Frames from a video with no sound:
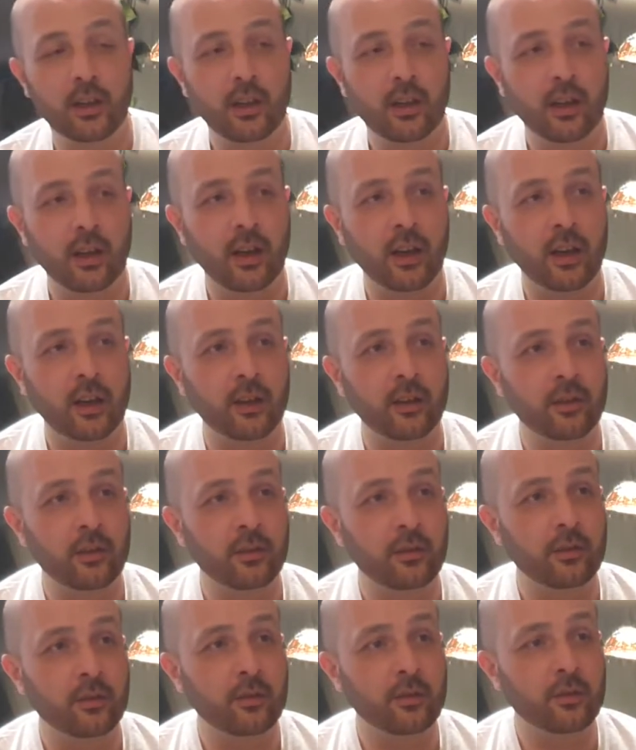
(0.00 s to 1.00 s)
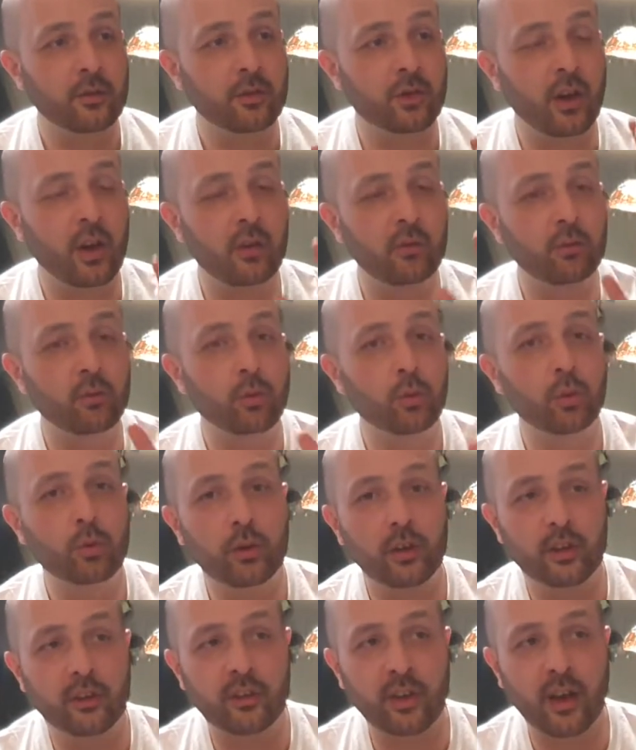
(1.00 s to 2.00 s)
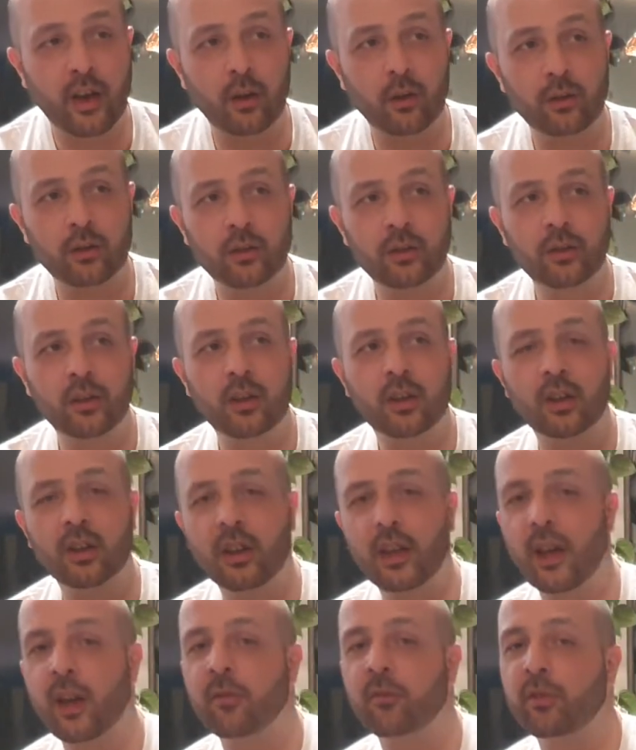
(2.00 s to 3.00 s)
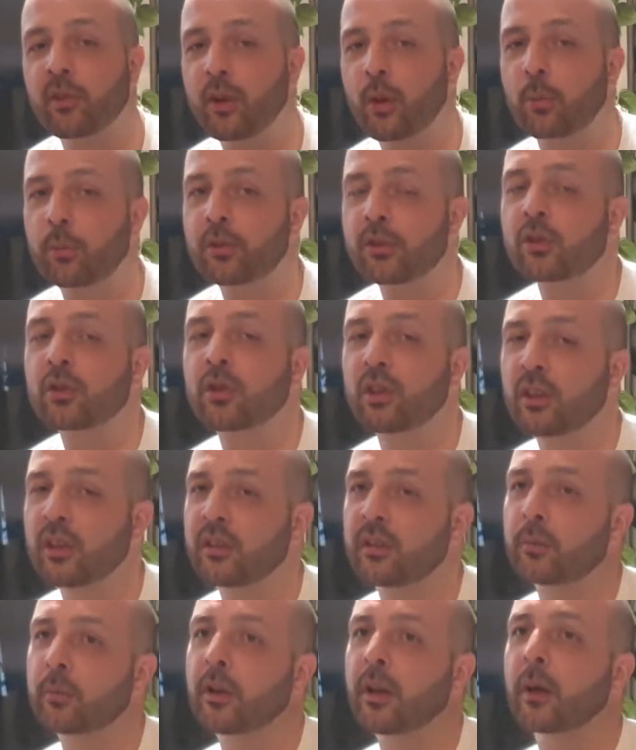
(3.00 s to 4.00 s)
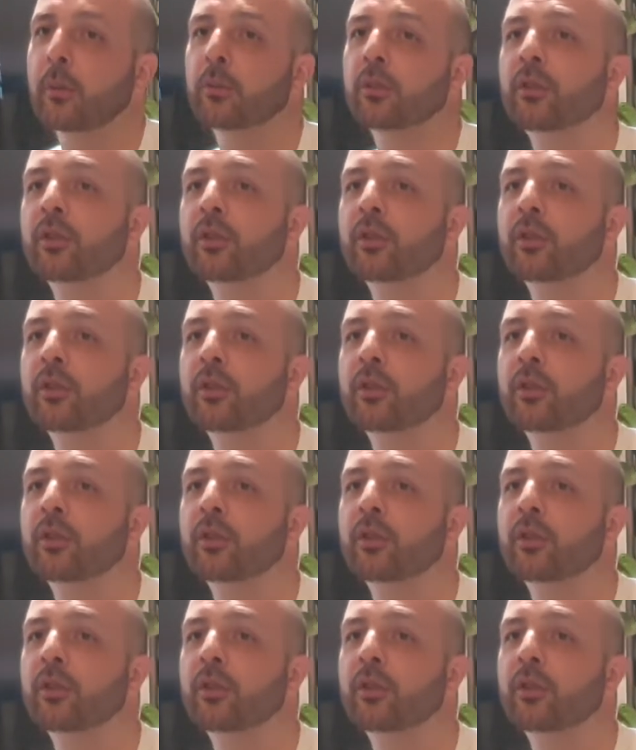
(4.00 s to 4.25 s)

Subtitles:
and try and rule this out. And you're going to get every opportunity to be able to